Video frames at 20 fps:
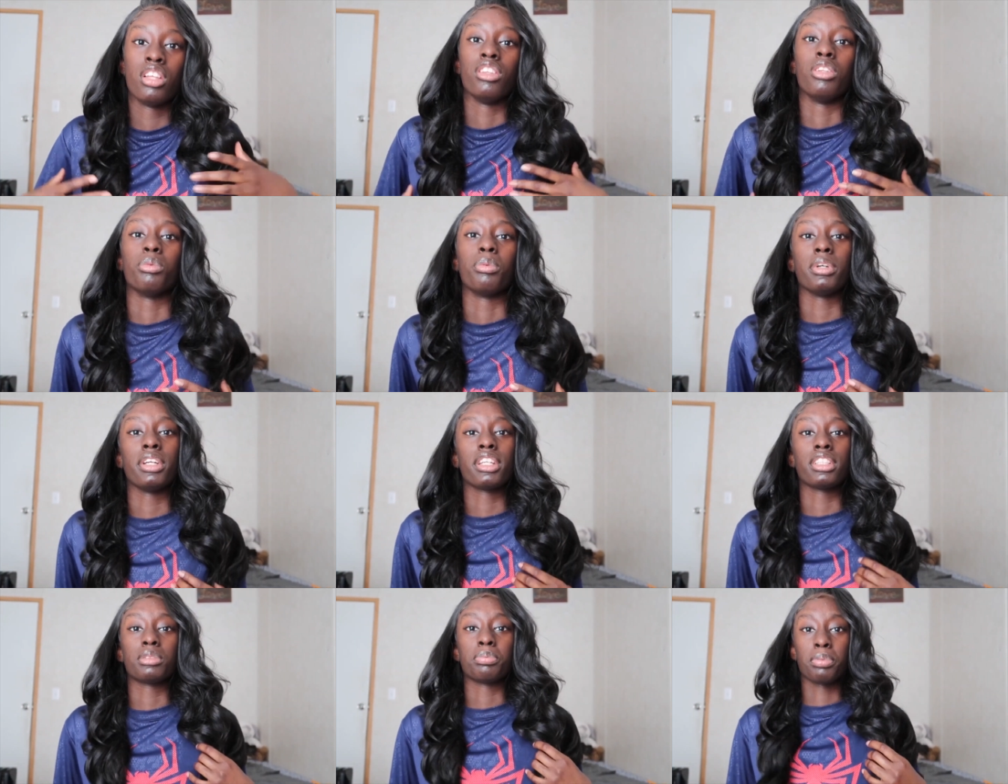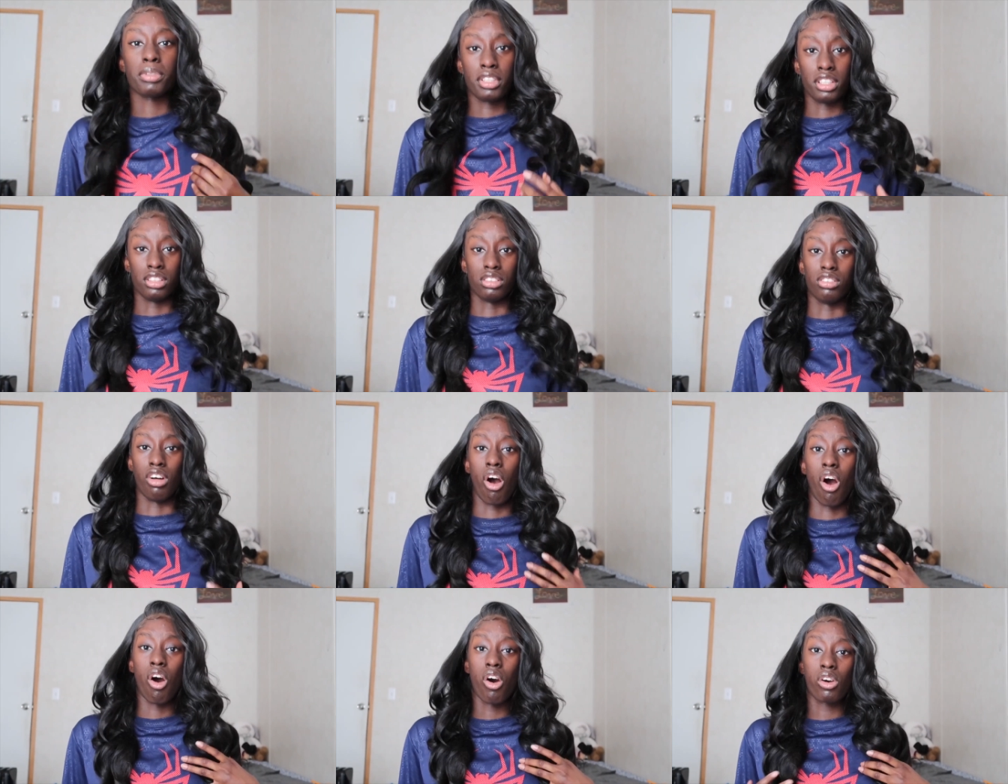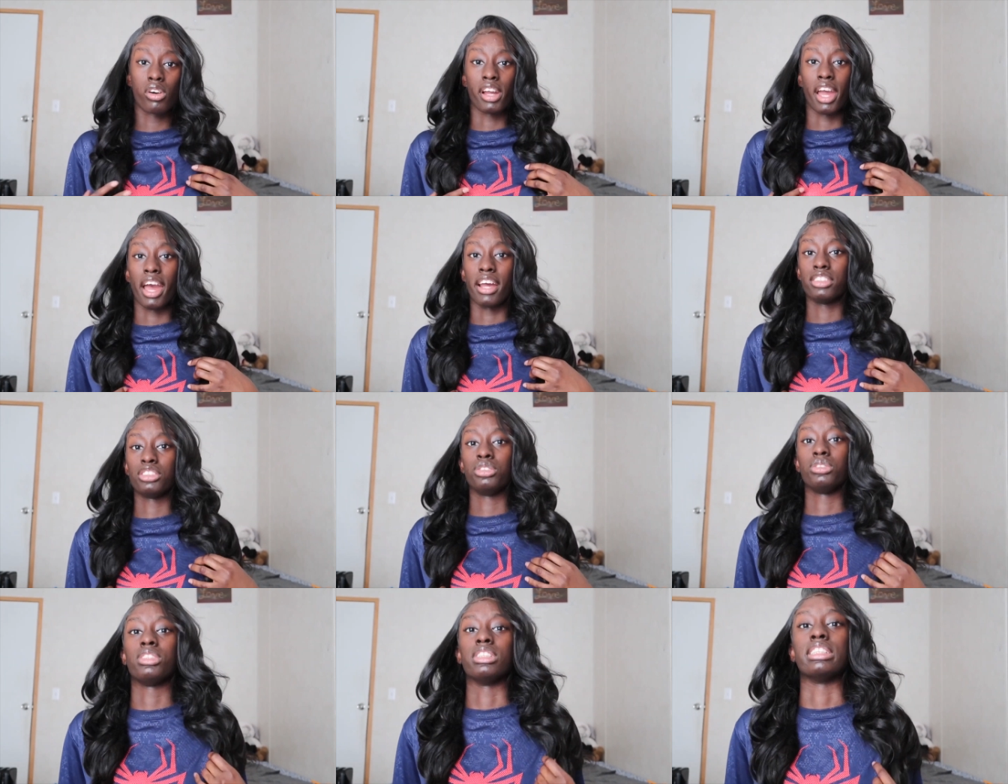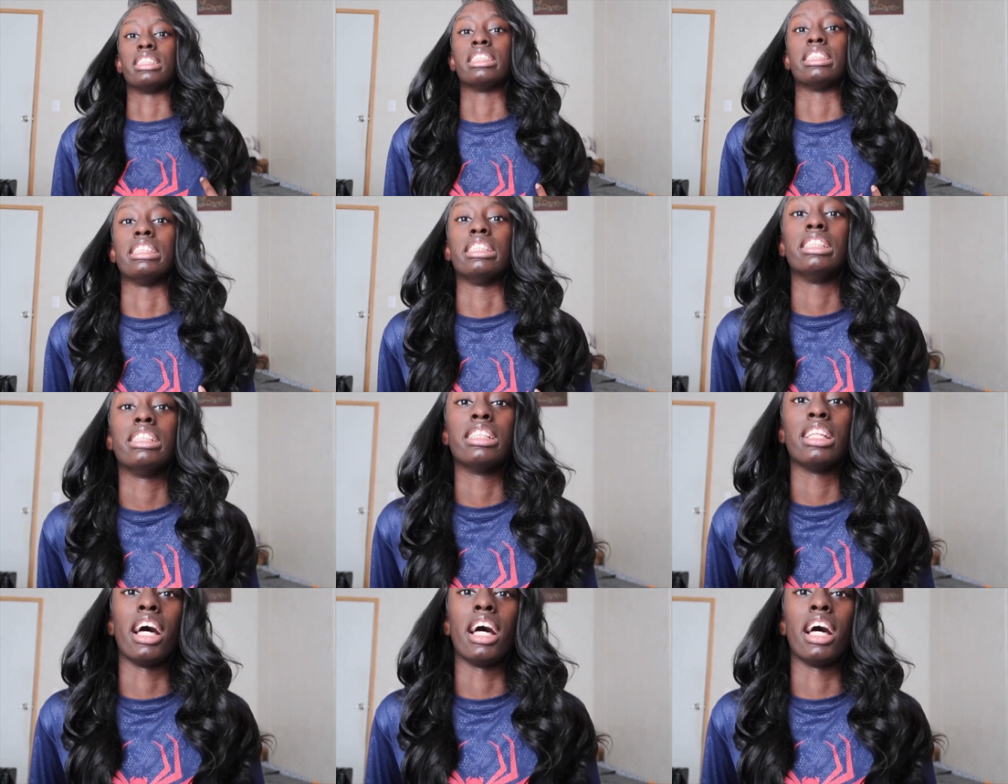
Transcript: The wig's pretty long, as you can see.